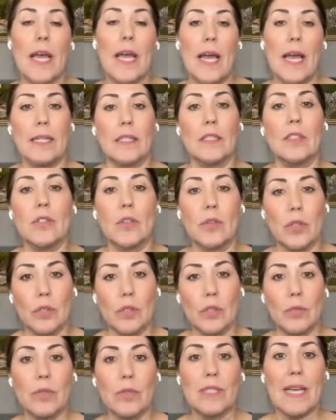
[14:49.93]
And so
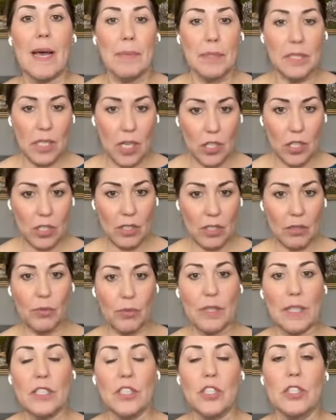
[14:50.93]
you sabotage the
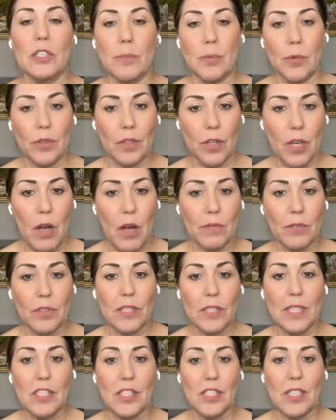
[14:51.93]
relationship or the
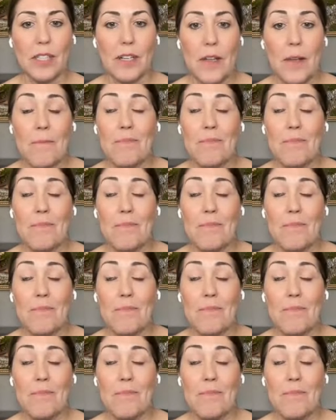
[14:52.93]
conversation.